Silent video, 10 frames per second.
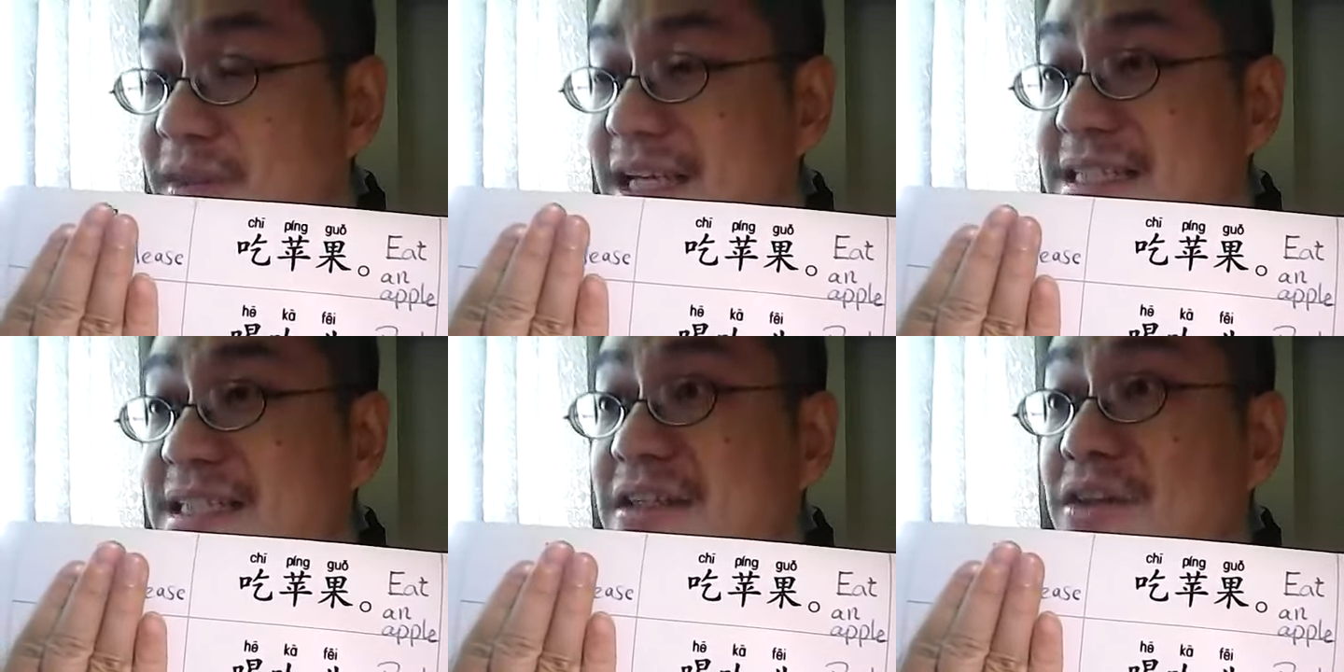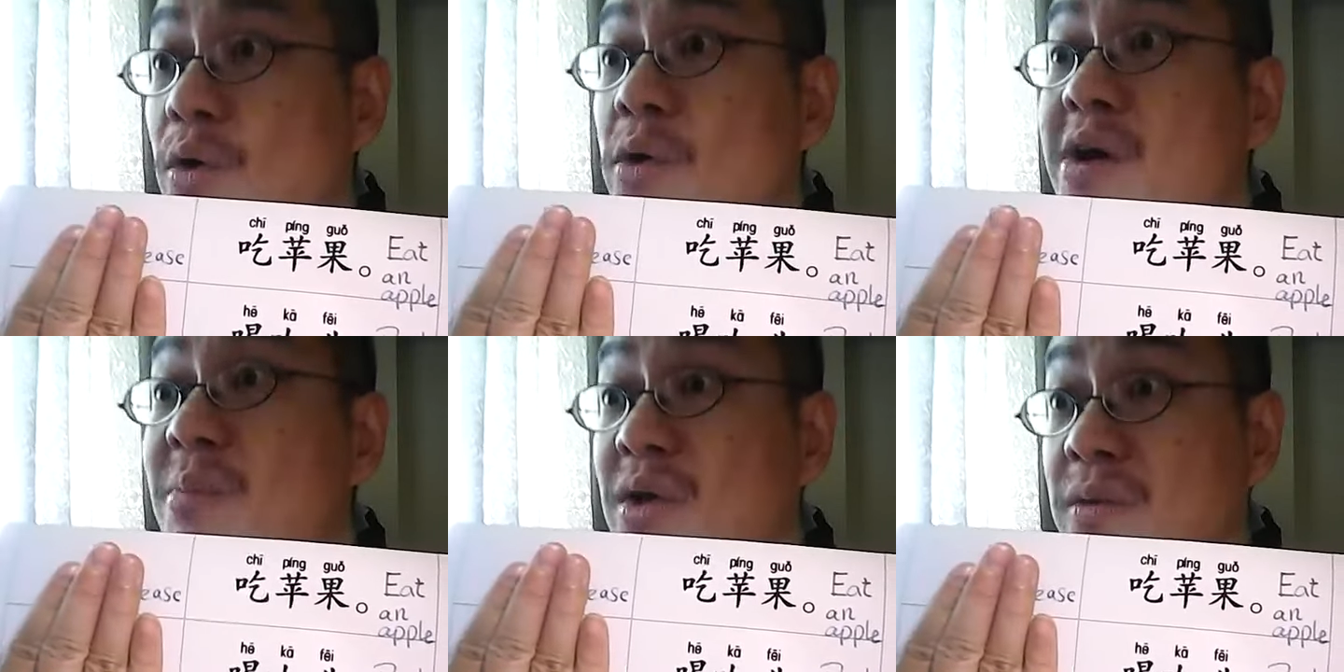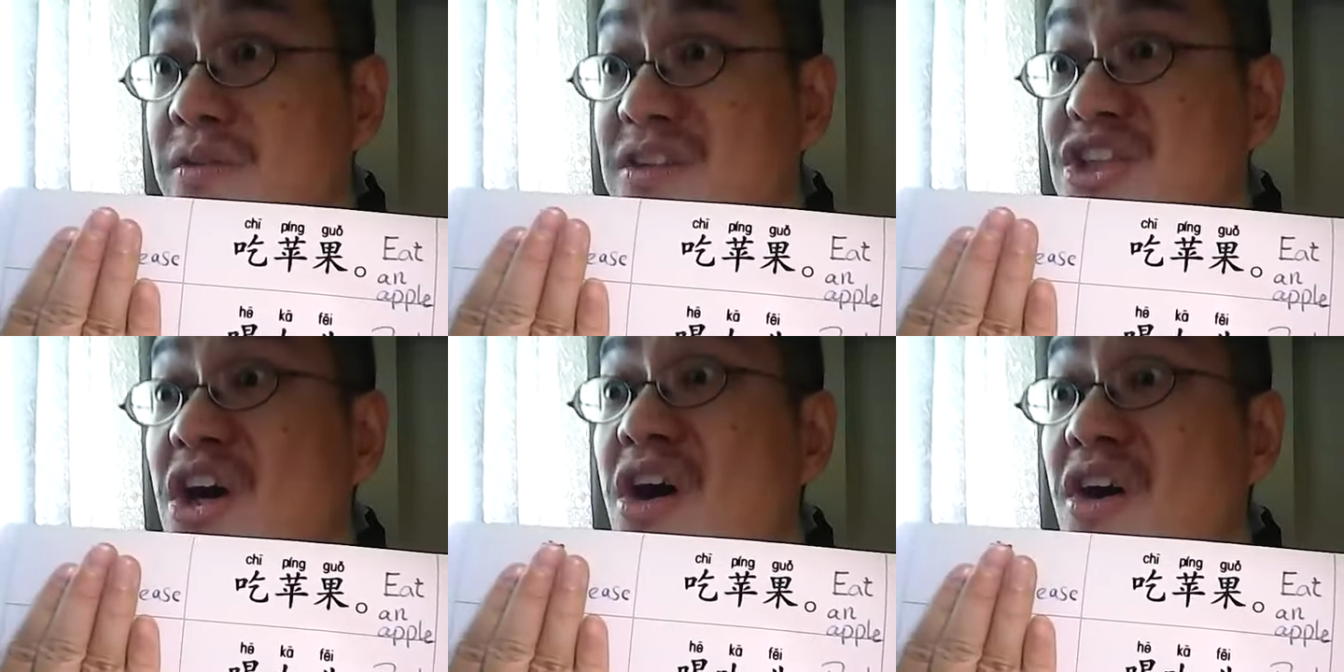That's the normal
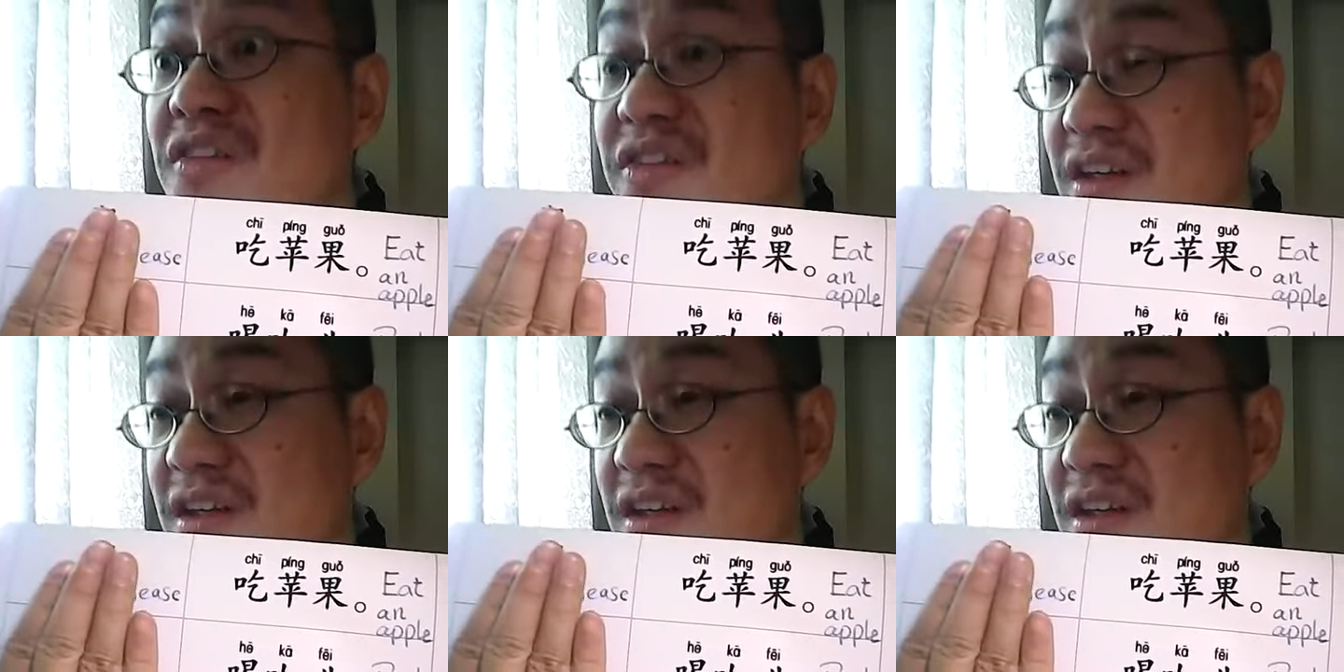tone.